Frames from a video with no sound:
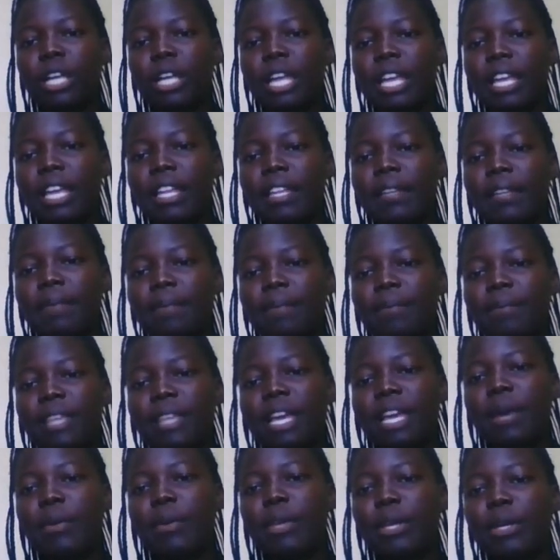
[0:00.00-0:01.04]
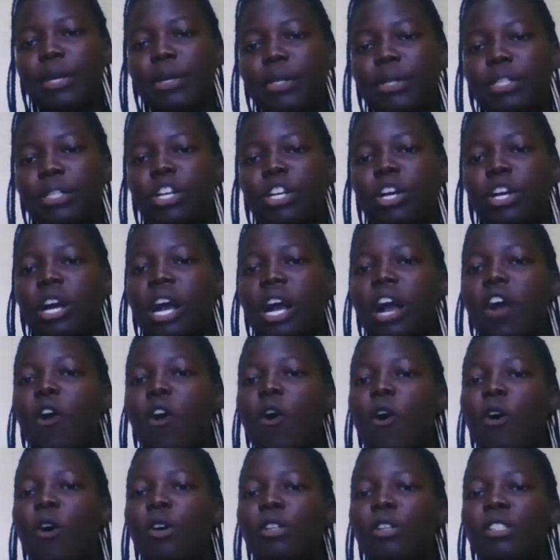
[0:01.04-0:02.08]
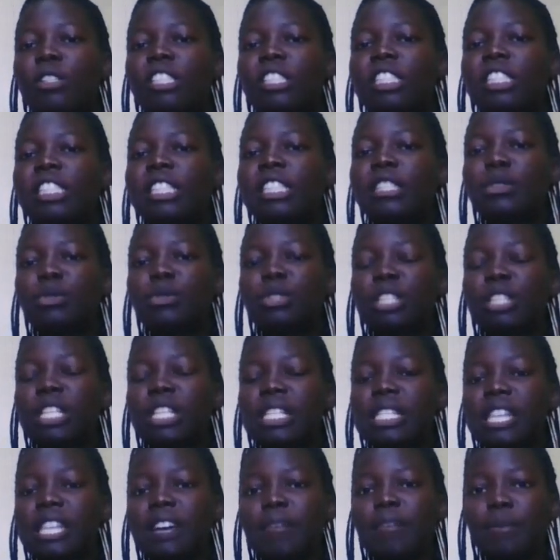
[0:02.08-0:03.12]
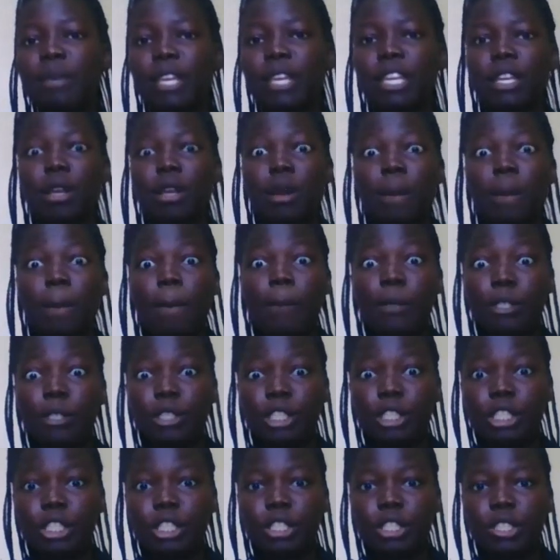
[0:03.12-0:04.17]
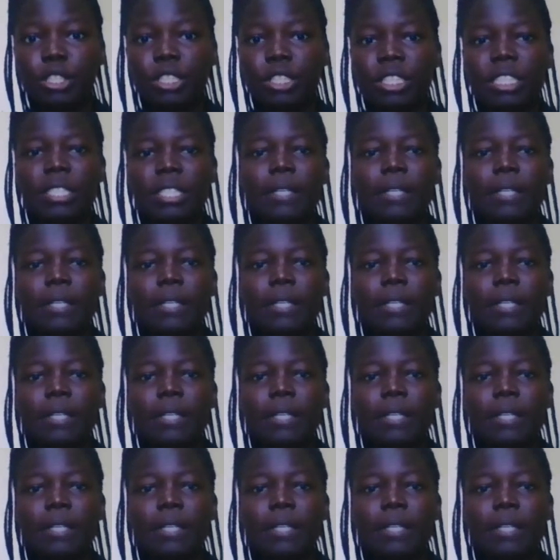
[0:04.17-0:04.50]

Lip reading: And there we go. All the students have been positioned.